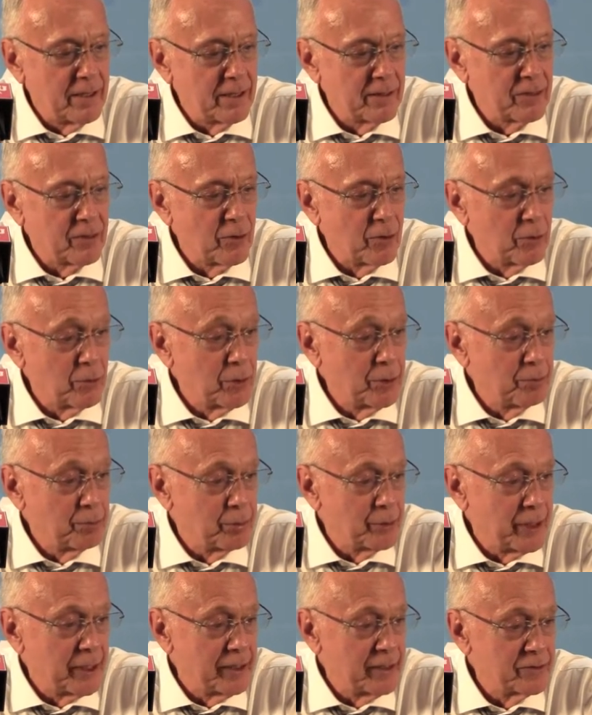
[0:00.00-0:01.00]
thought we
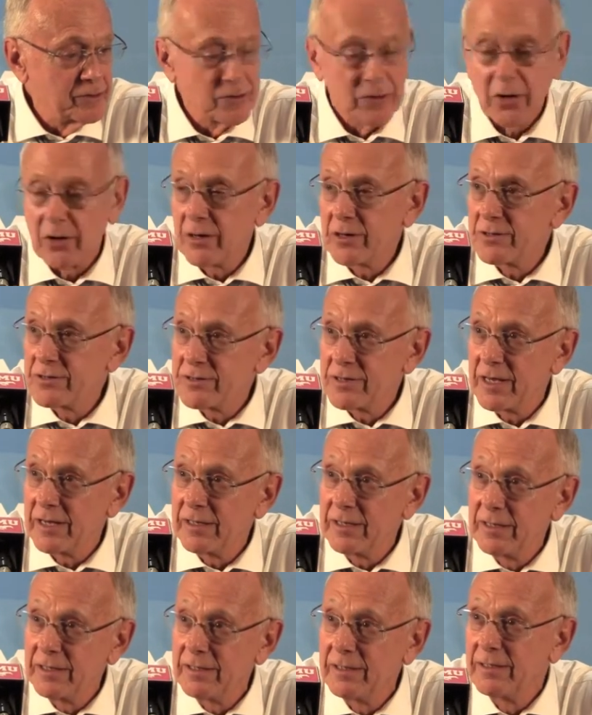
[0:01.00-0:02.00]
played as hard as
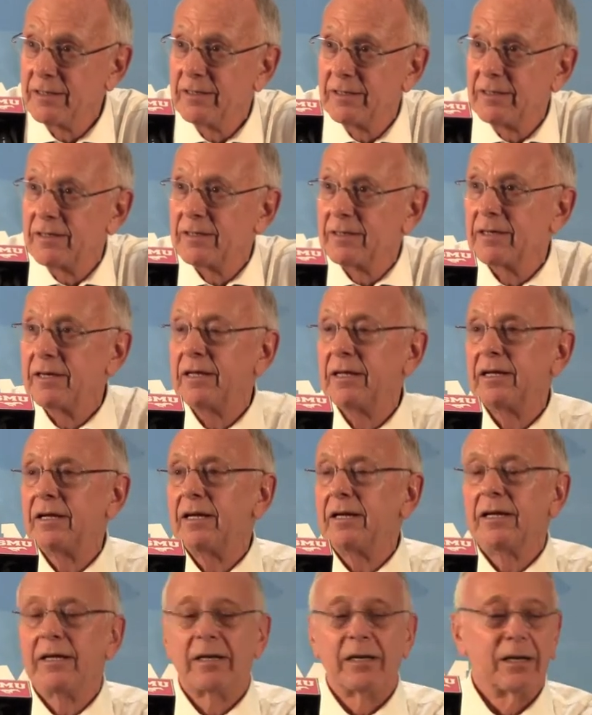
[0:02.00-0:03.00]
they did,
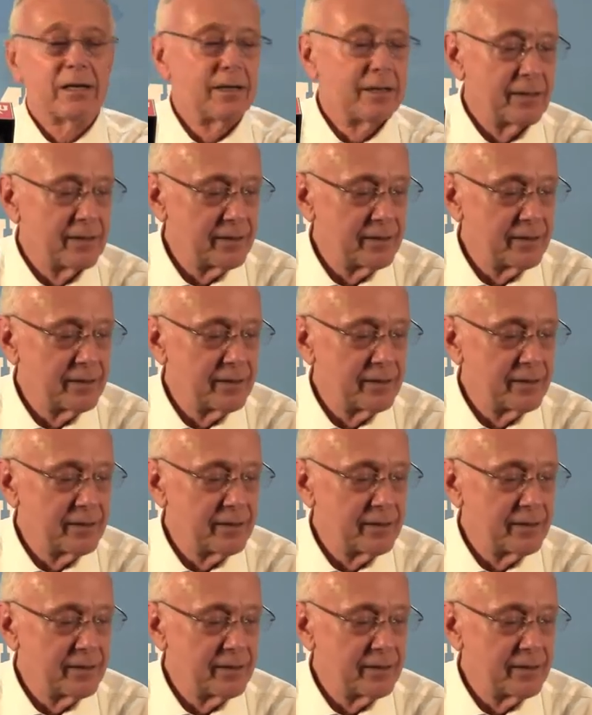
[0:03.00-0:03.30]
and